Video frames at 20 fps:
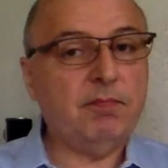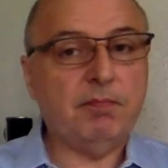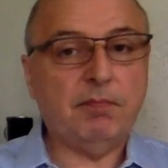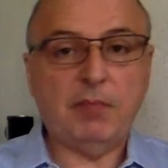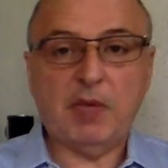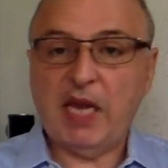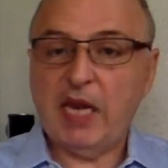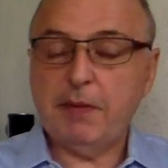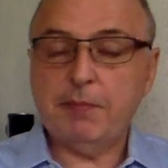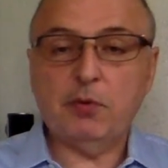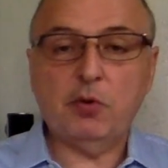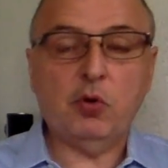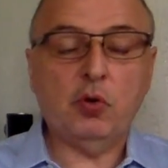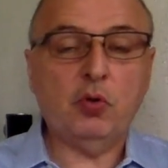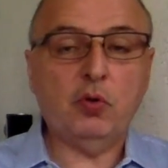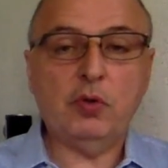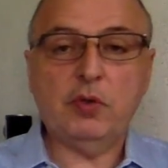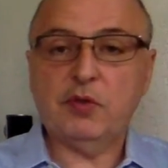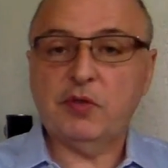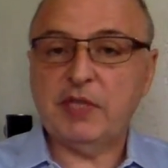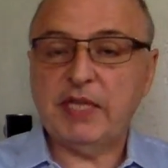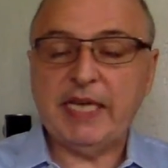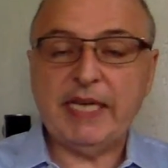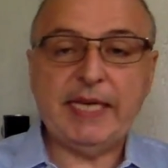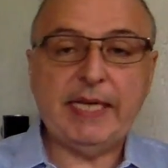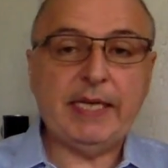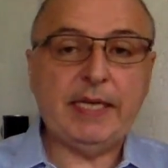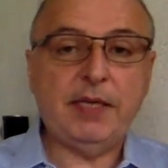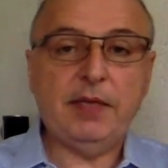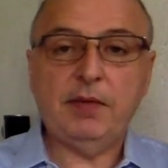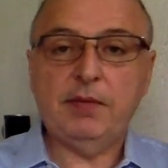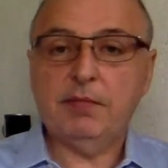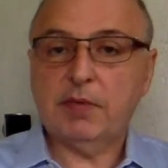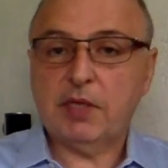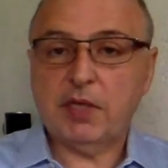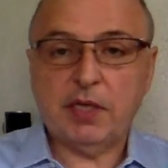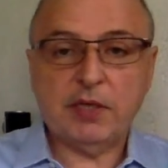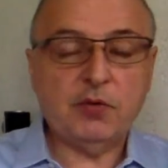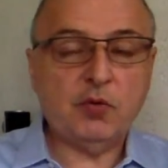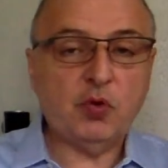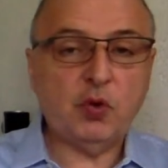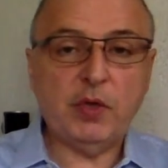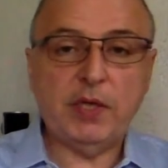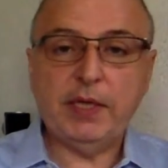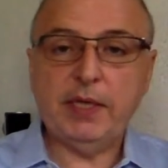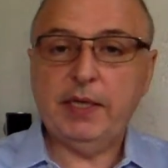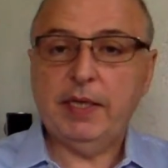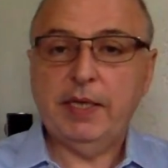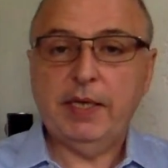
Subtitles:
neighborhood, city, country,